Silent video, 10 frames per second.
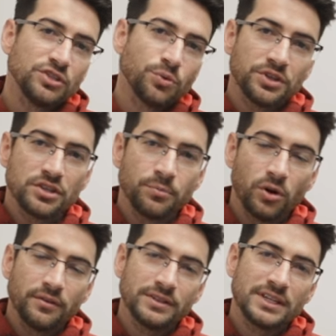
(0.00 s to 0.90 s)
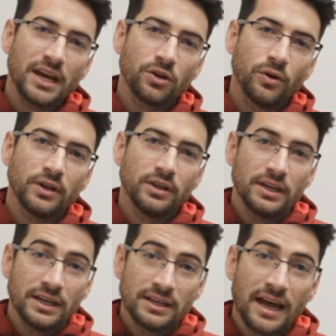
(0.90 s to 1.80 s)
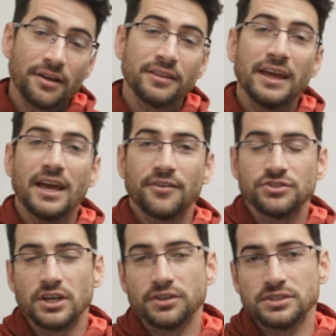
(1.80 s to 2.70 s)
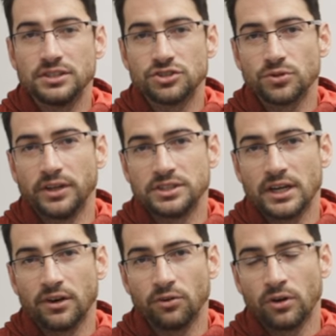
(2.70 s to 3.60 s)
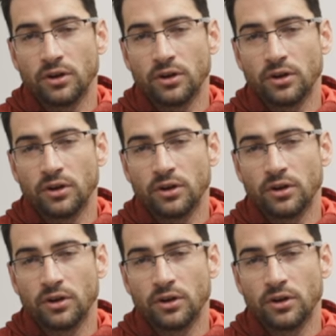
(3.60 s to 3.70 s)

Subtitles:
switch the point of attack quickly, and now they have Chelsea stretched out